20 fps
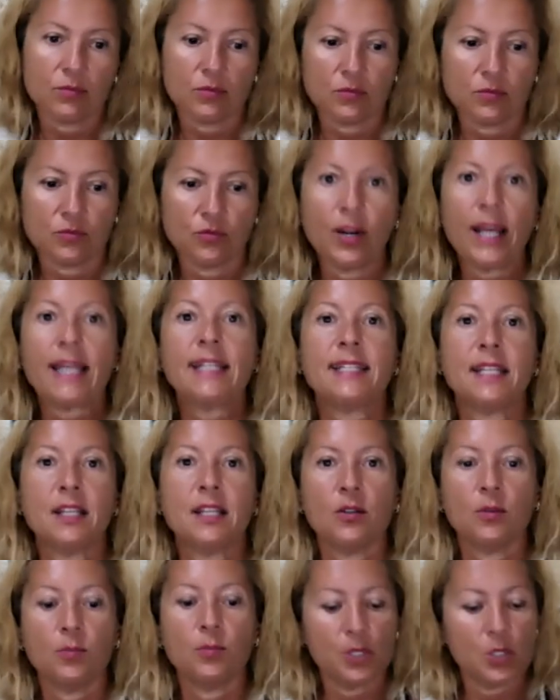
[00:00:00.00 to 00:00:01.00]
rating
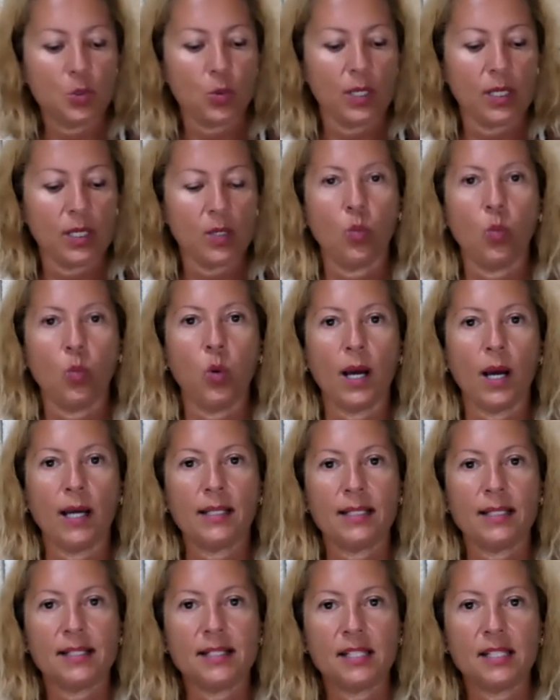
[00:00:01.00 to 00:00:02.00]
of between 1
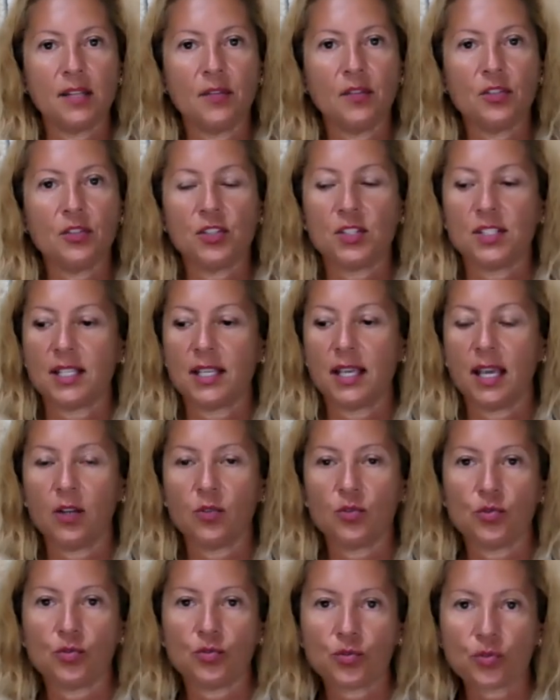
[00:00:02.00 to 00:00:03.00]
and 7 to see how
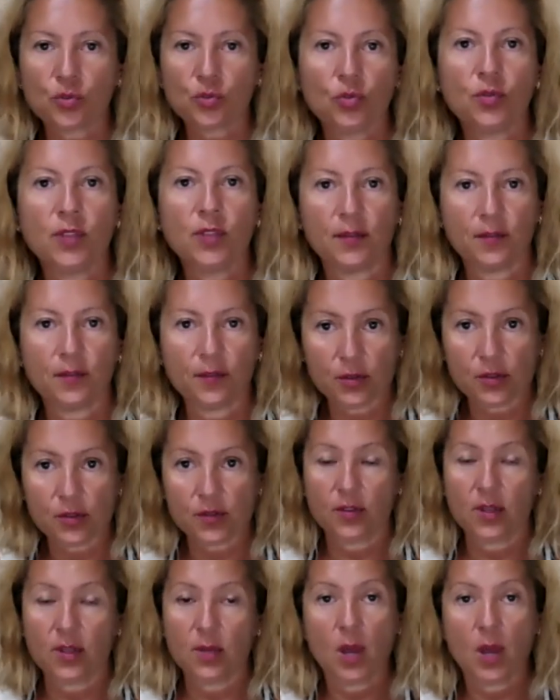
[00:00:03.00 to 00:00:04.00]
true that feels for
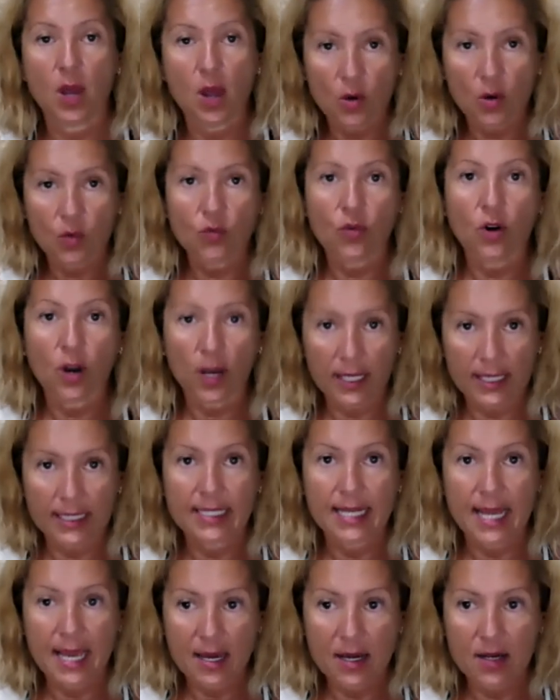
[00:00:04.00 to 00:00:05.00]
them right
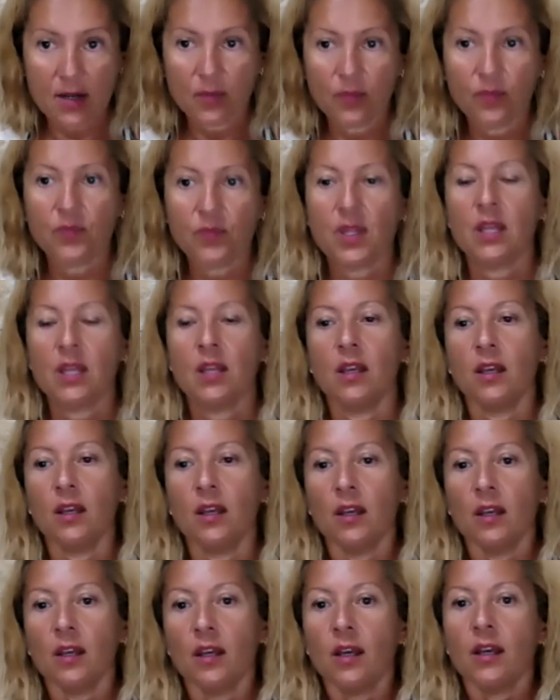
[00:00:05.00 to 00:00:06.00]
now.
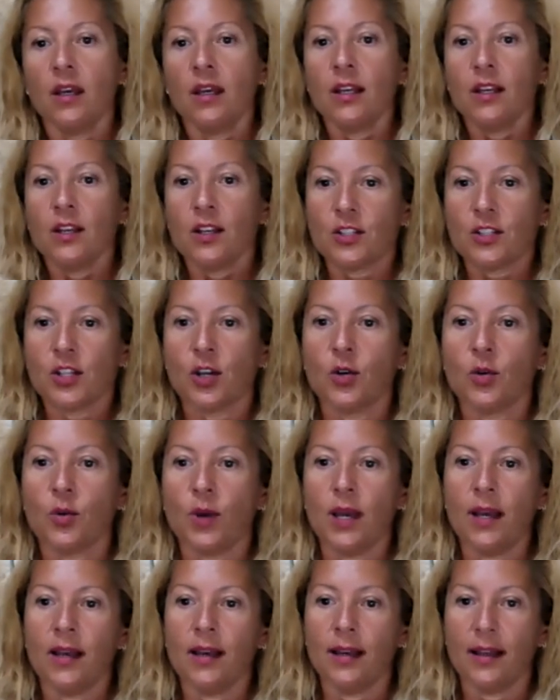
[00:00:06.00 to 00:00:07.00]
So
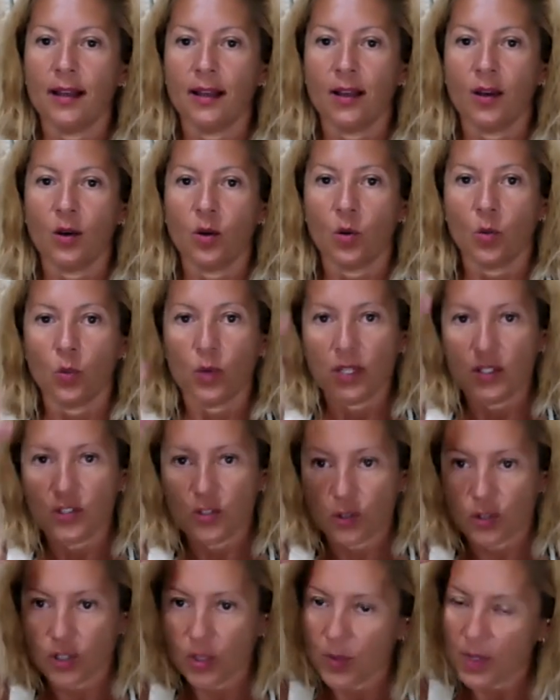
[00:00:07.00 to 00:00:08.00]
we
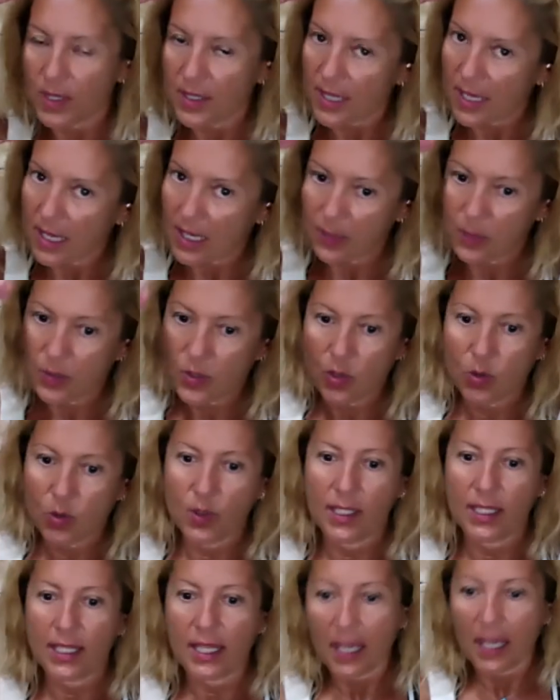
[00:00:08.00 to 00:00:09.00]
document
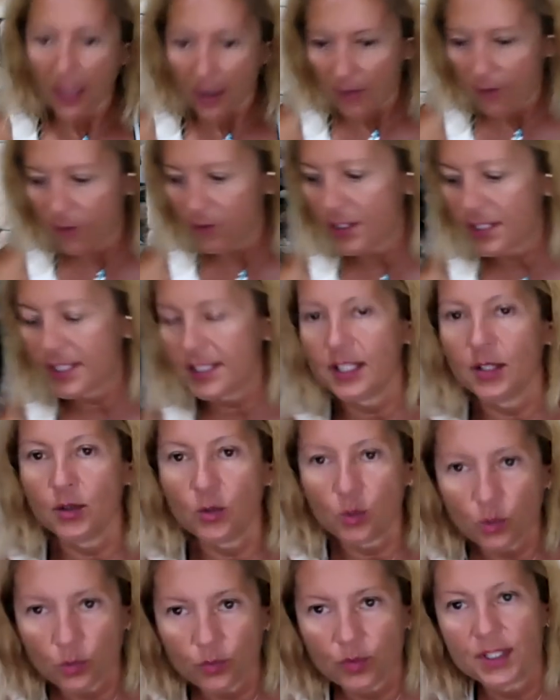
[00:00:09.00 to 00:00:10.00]
absolutely every
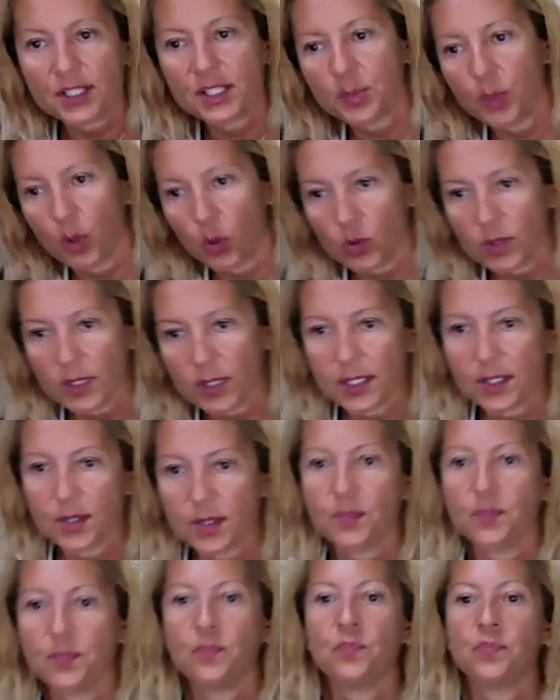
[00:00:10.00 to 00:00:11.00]
single response.
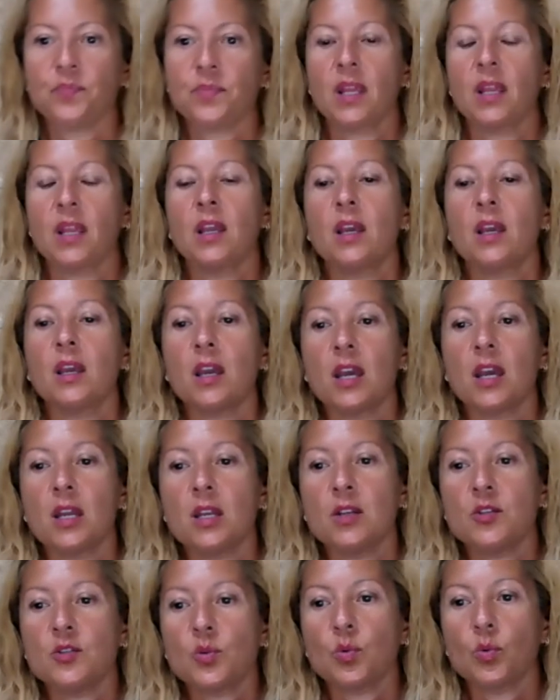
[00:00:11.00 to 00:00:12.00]

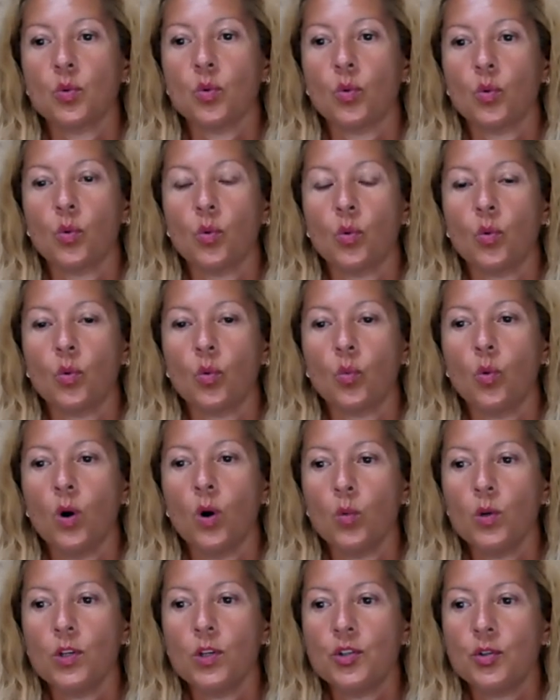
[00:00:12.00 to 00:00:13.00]
And what
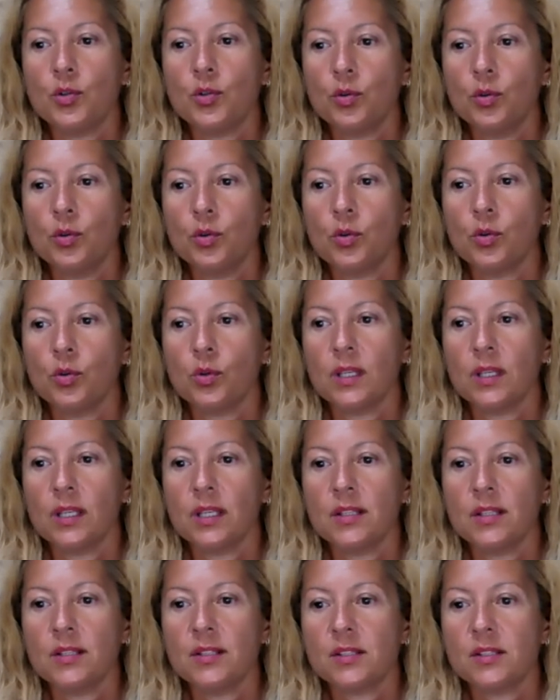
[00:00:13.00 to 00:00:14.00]
we do
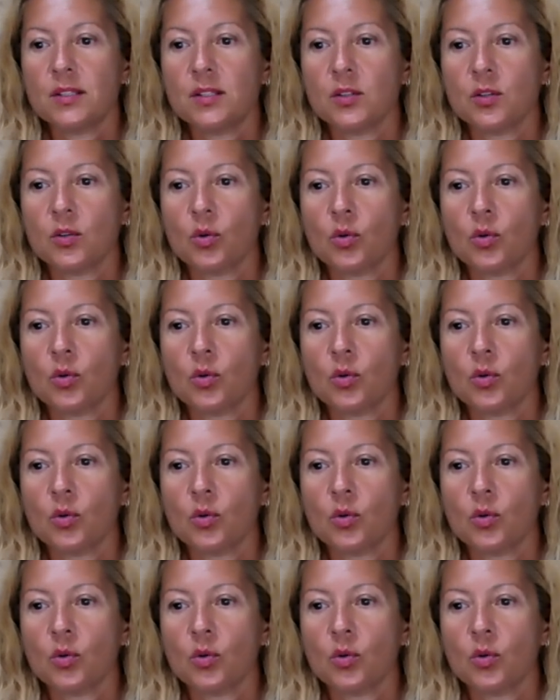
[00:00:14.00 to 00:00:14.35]
is